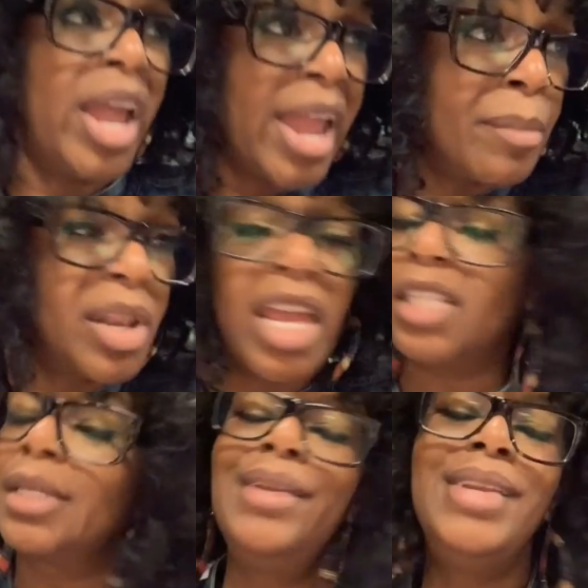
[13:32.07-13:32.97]

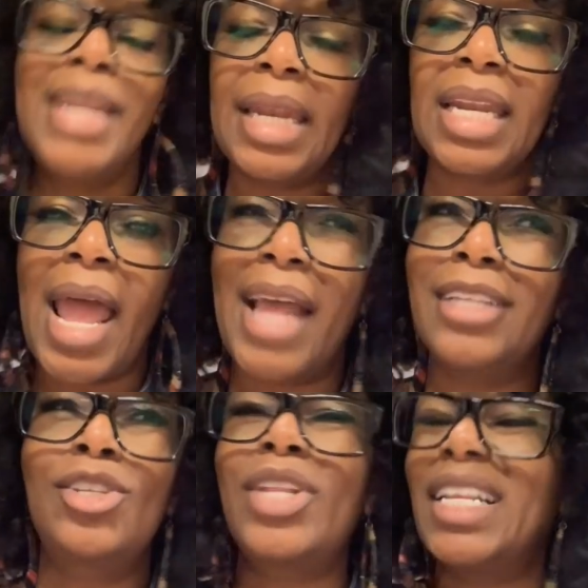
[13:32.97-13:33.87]
Ambulance." None of
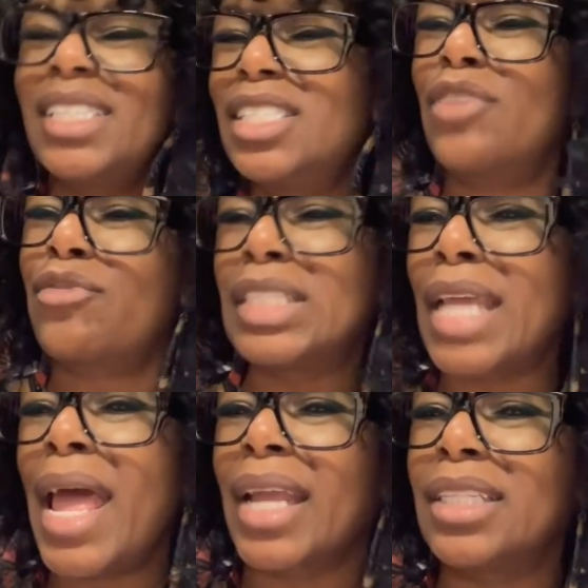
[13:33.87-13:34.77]
that. So that's a different
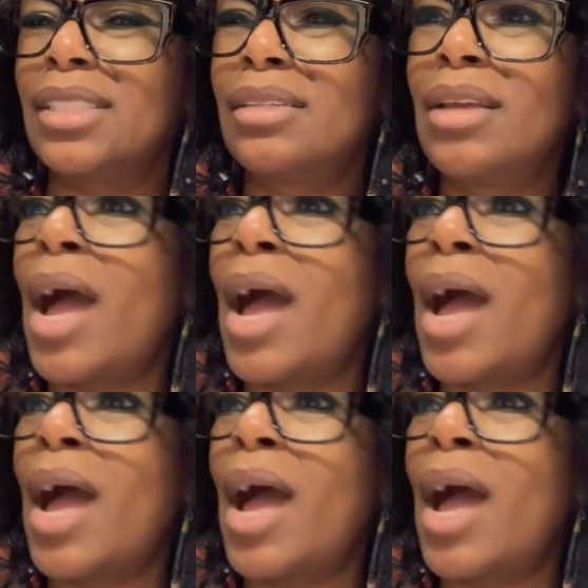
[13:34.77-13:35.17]
text.